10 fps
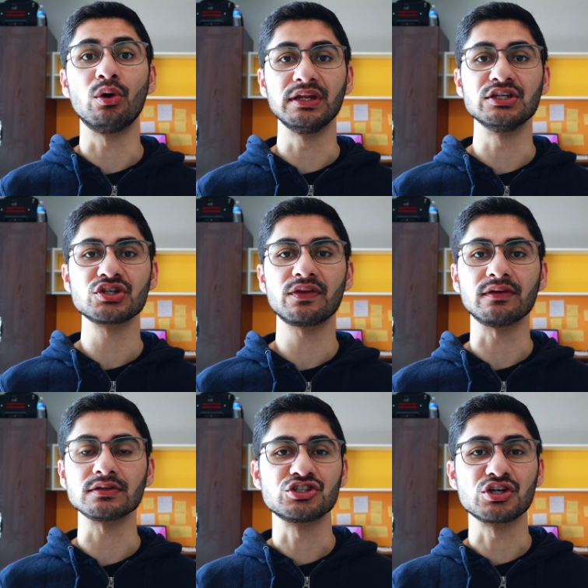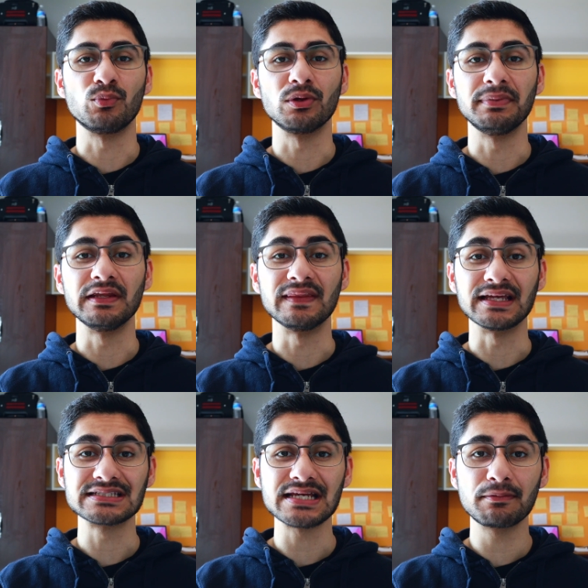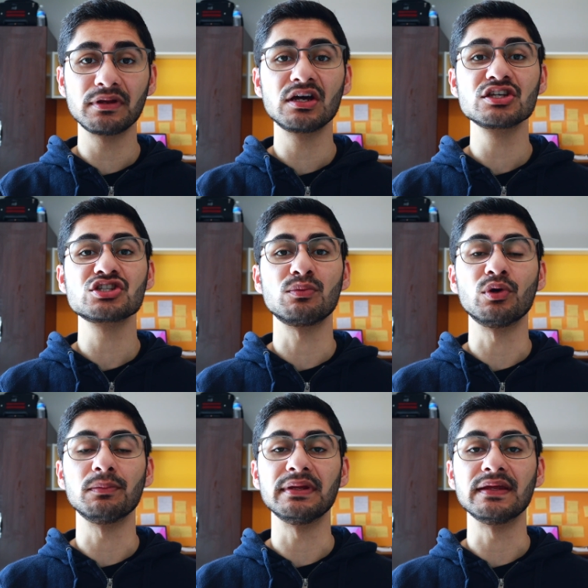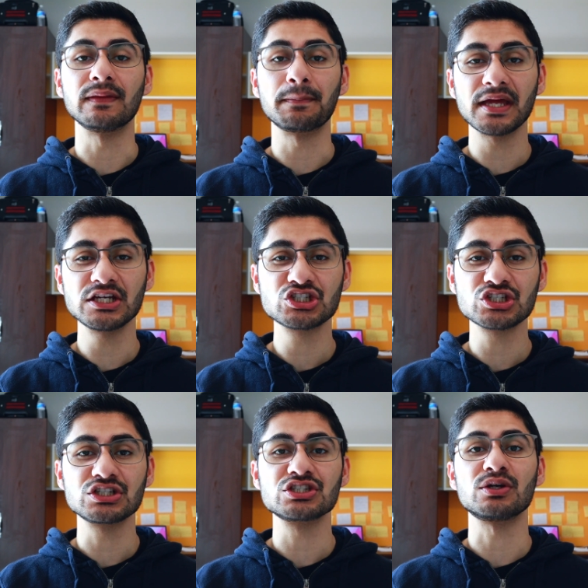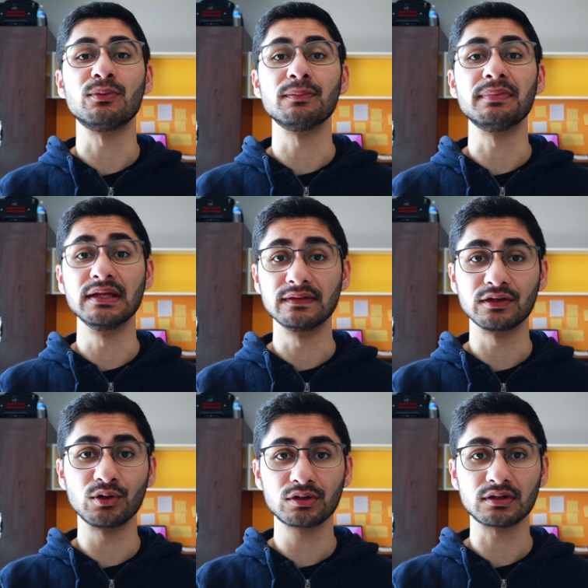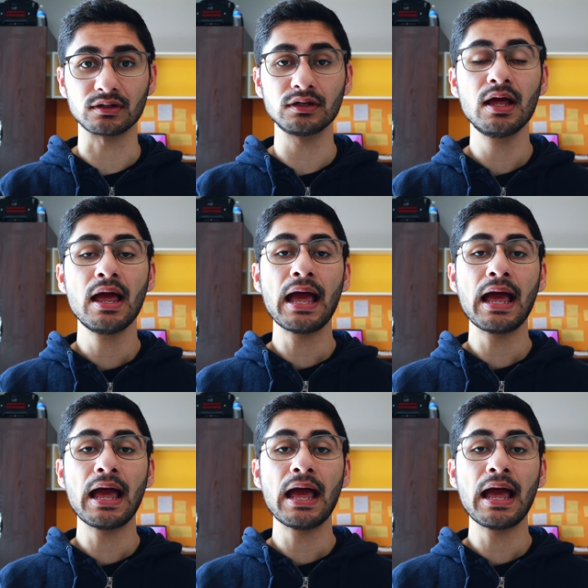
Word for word: on each other. So someone being the examiner, someone being the patient, someone being the doctor,